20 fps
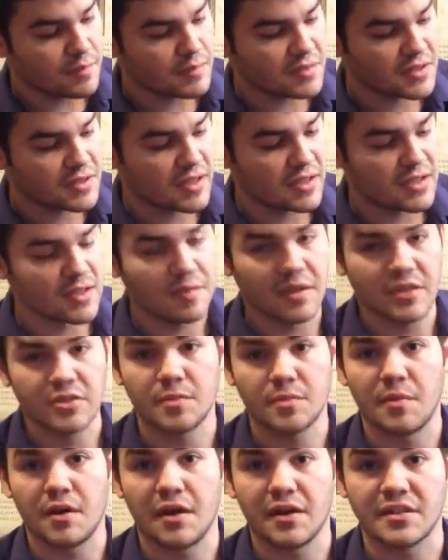Just got some
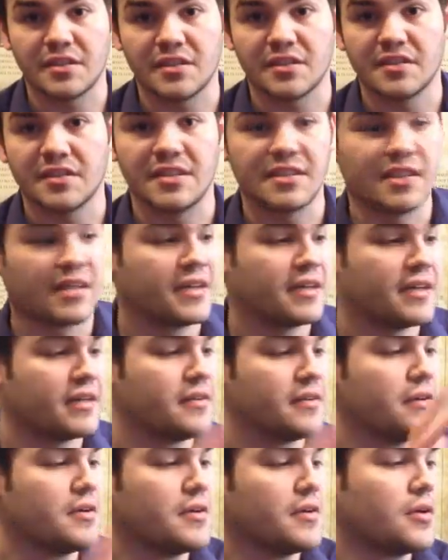extra pockets on the side,